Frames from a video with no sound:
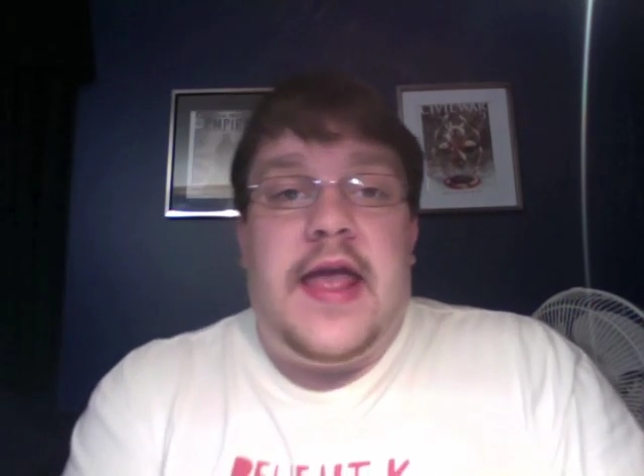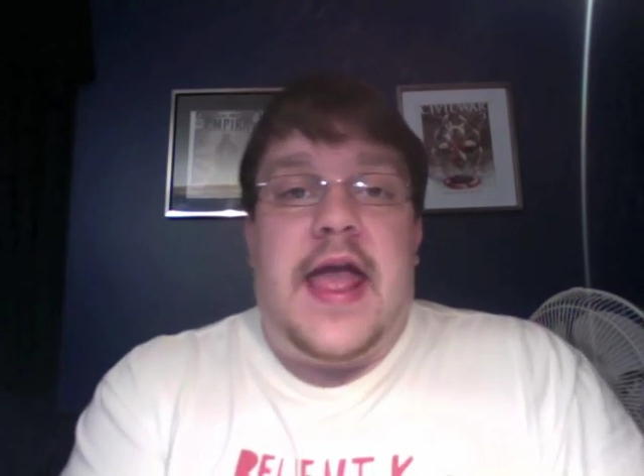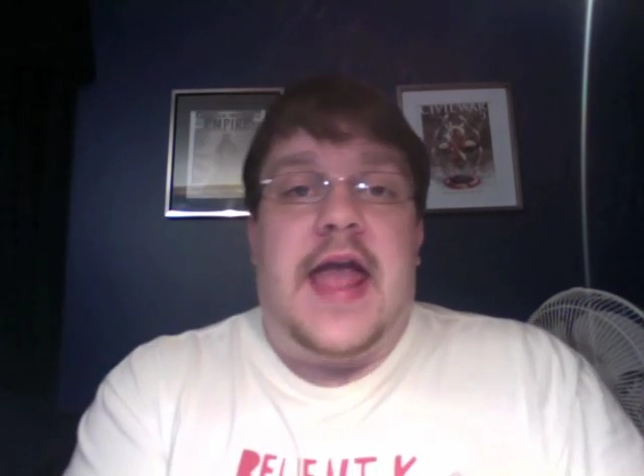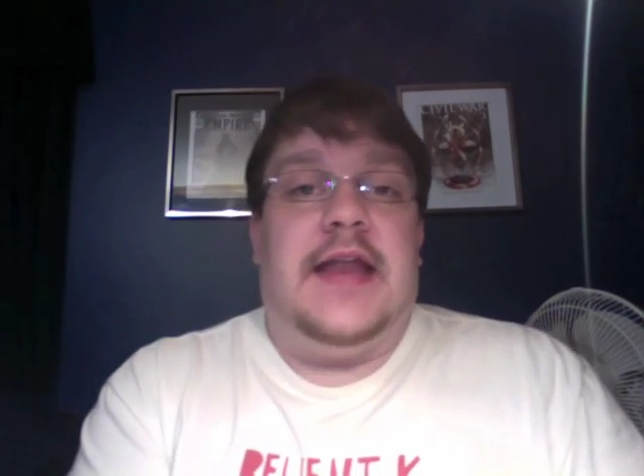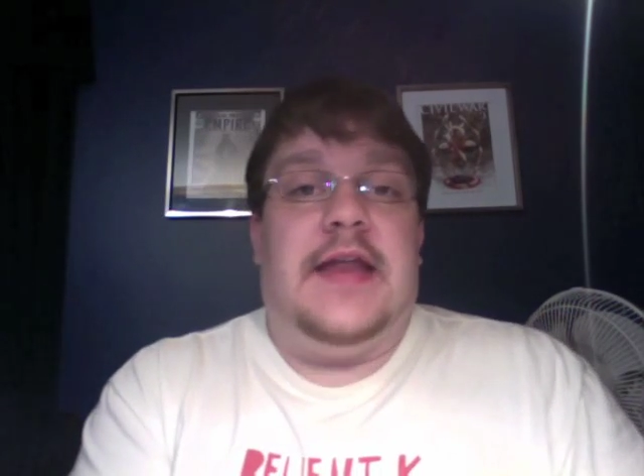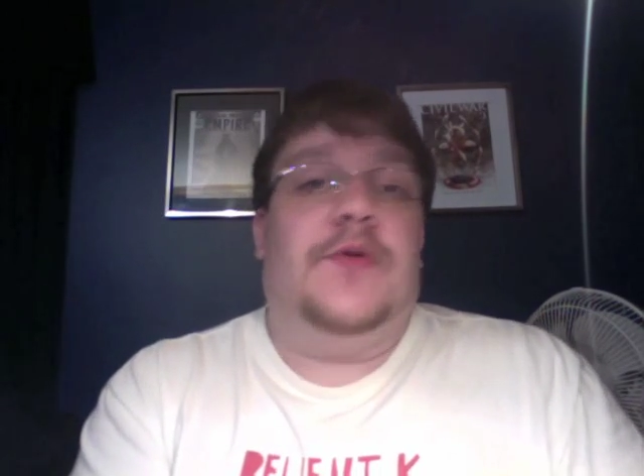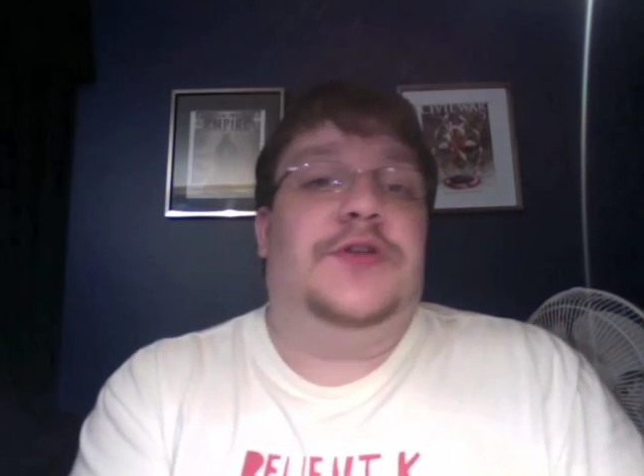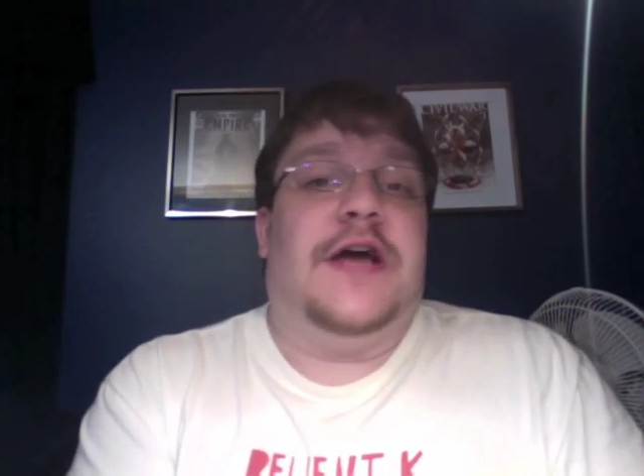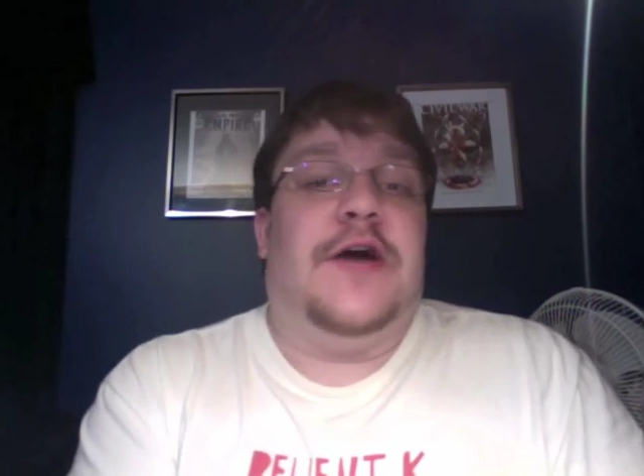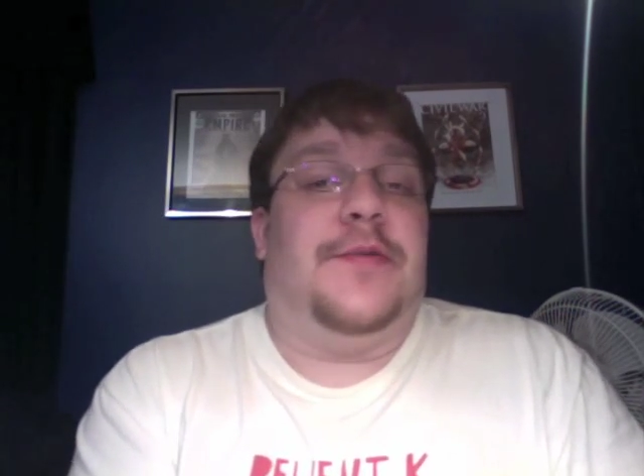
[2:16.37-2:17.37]
and he went
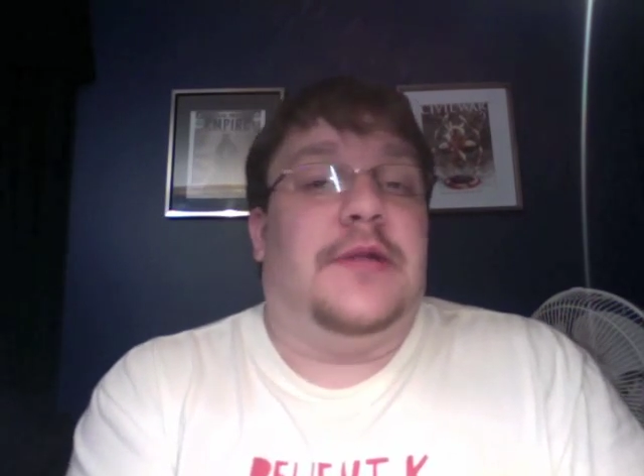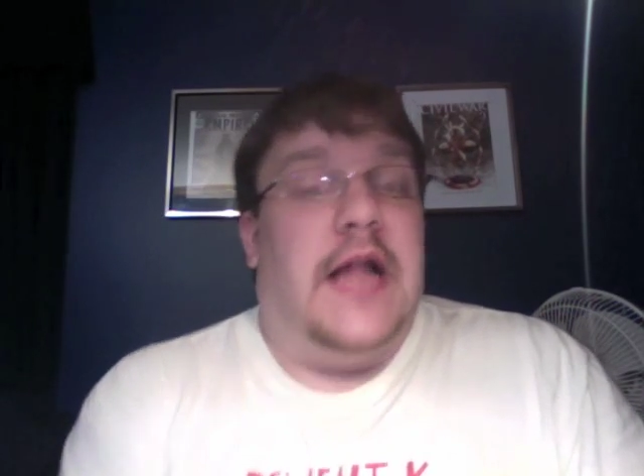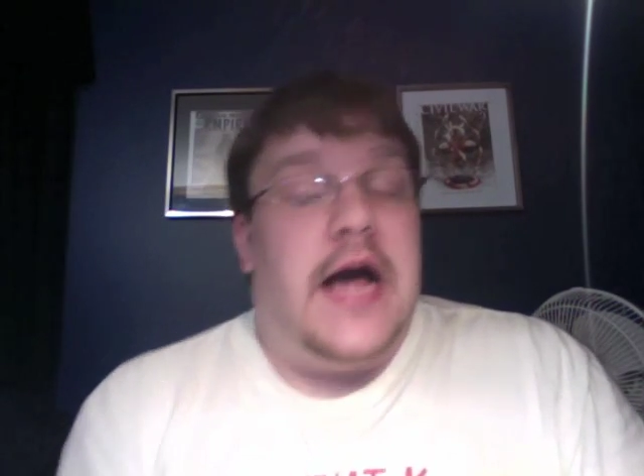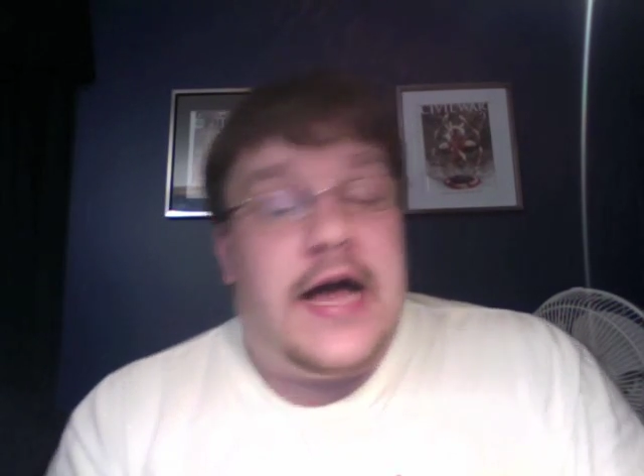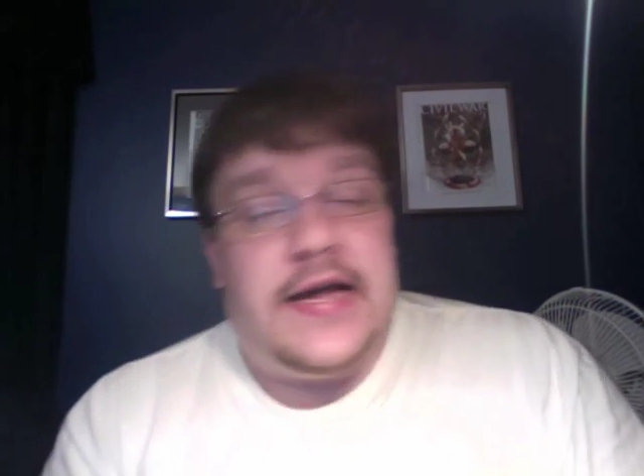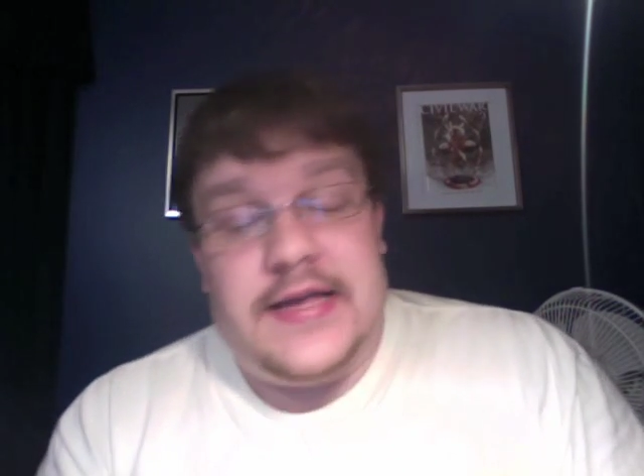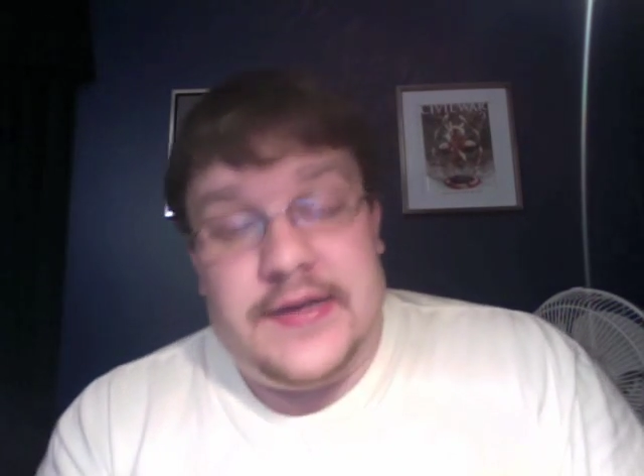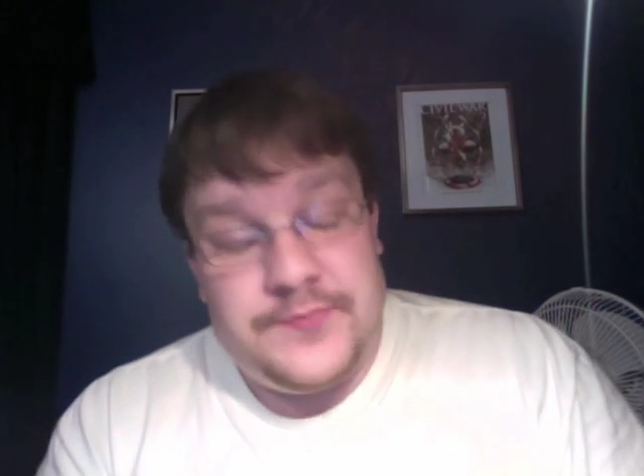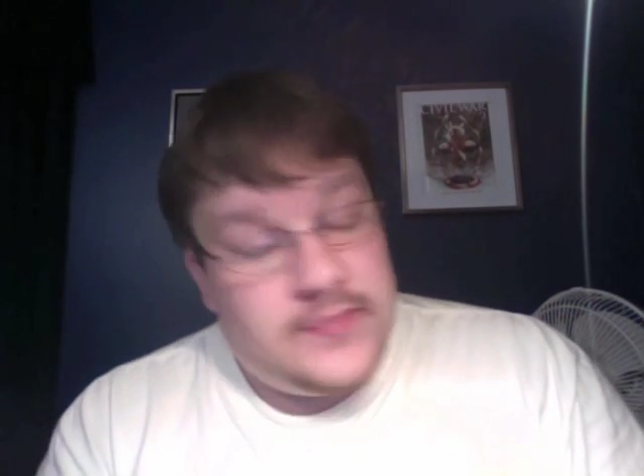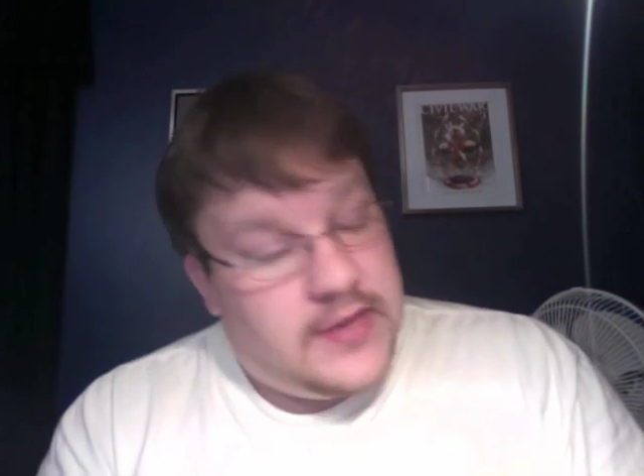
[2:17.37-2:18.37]
to help Locke
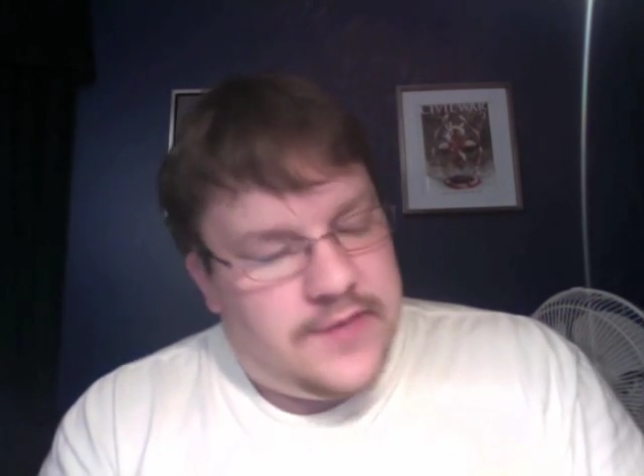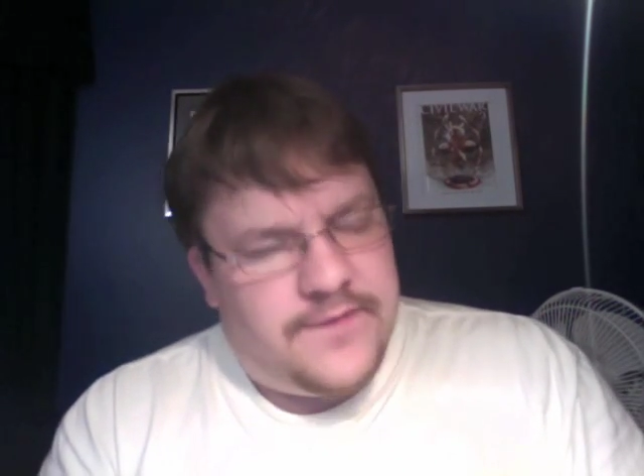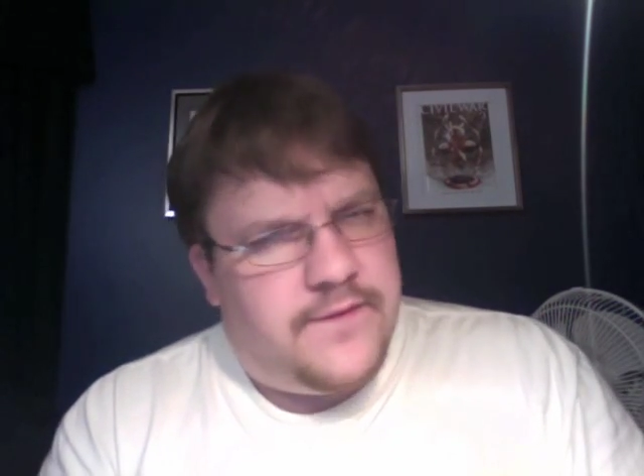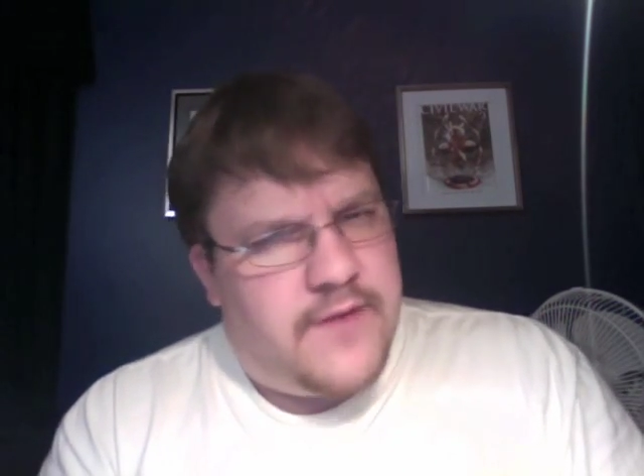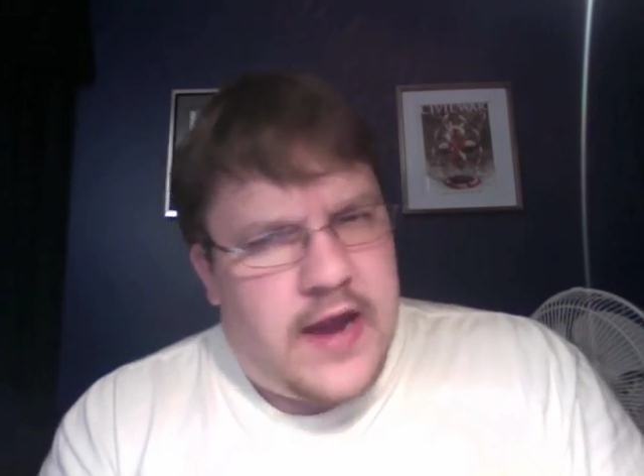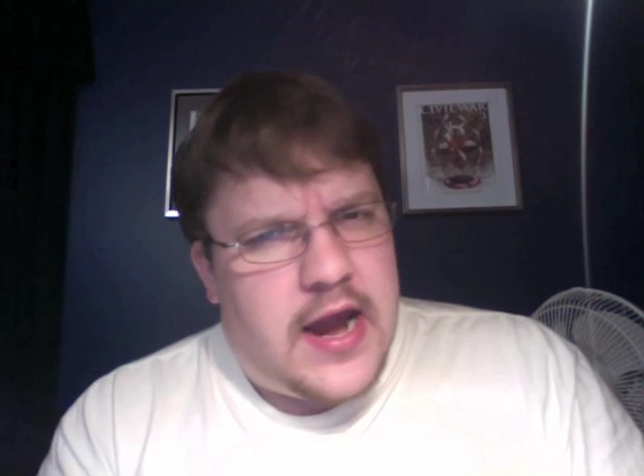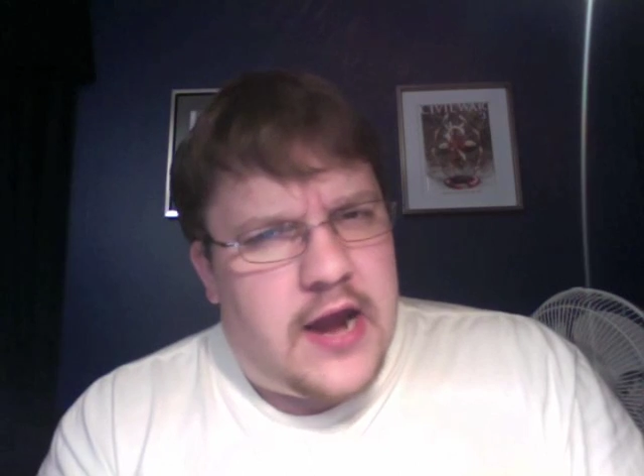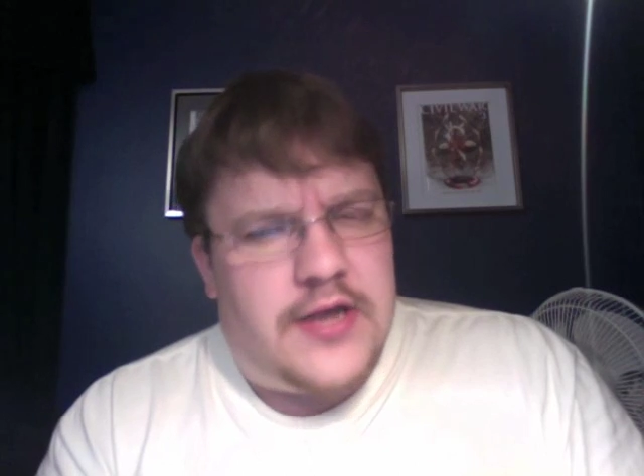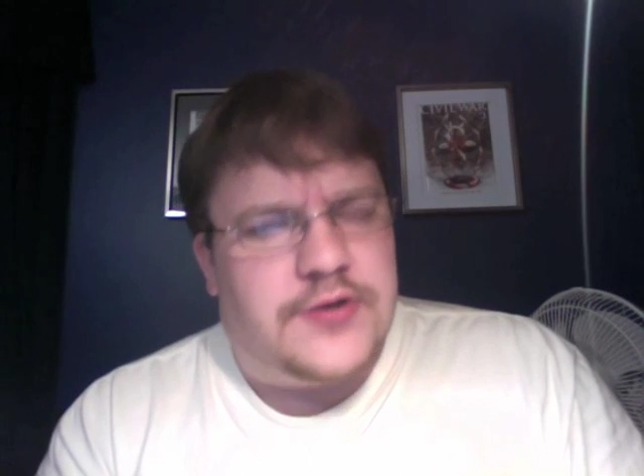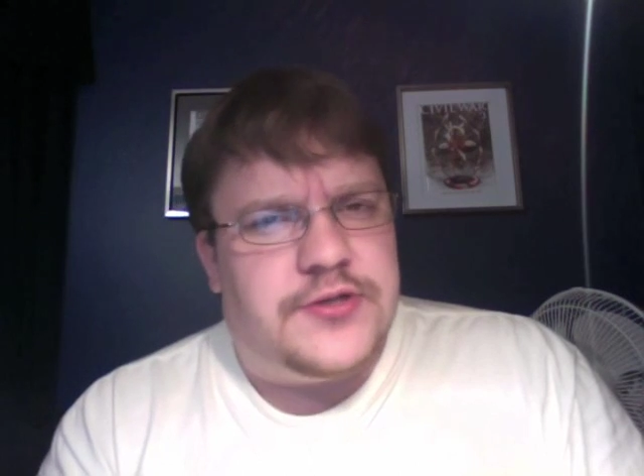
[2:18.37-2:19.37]
in a
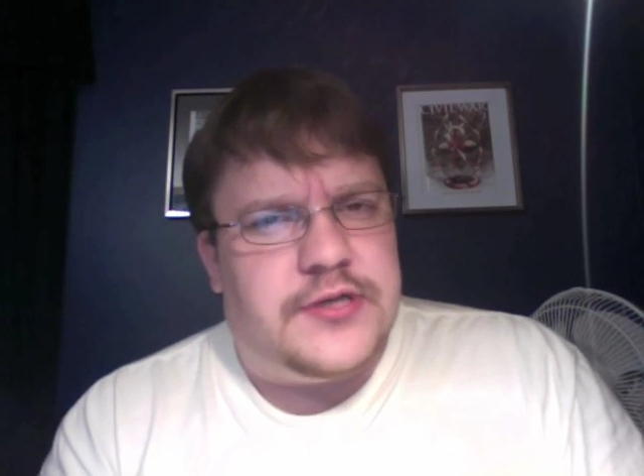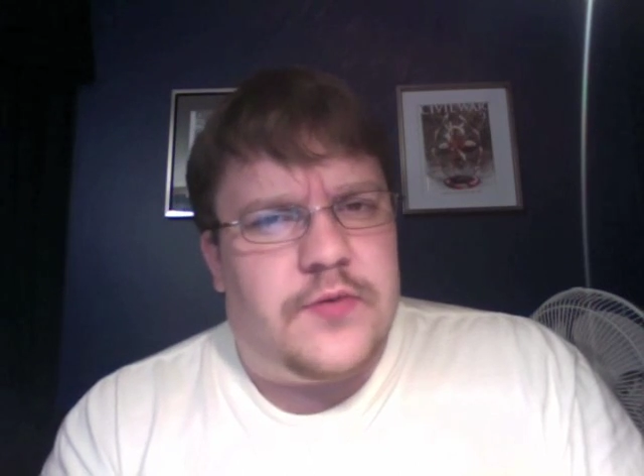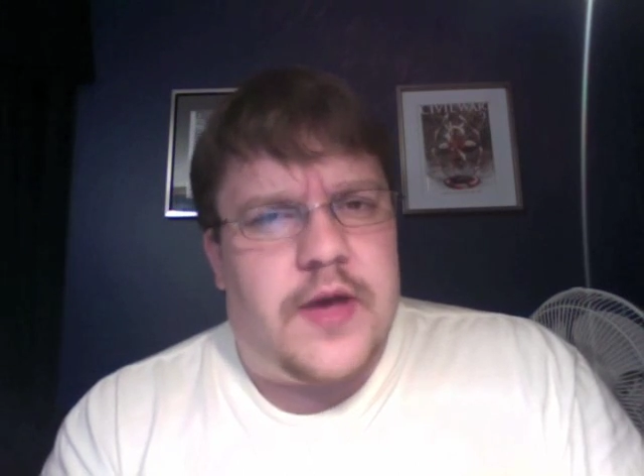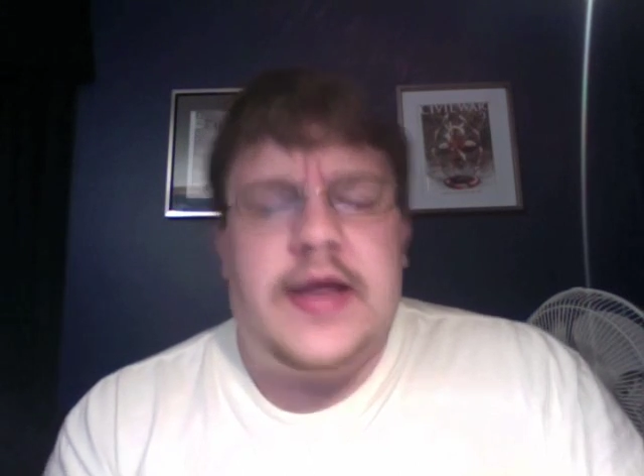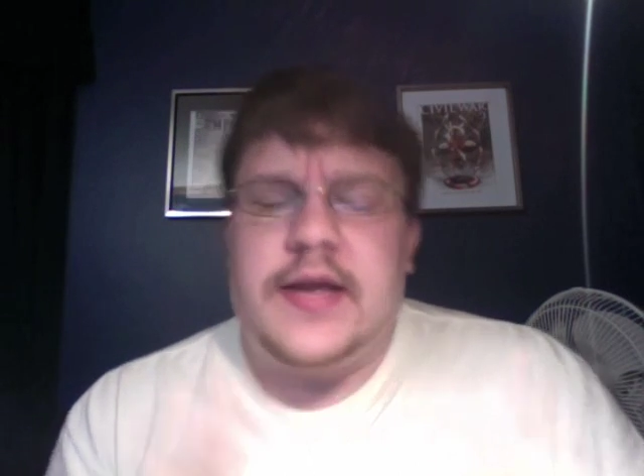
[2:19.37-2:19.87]
very interesting way.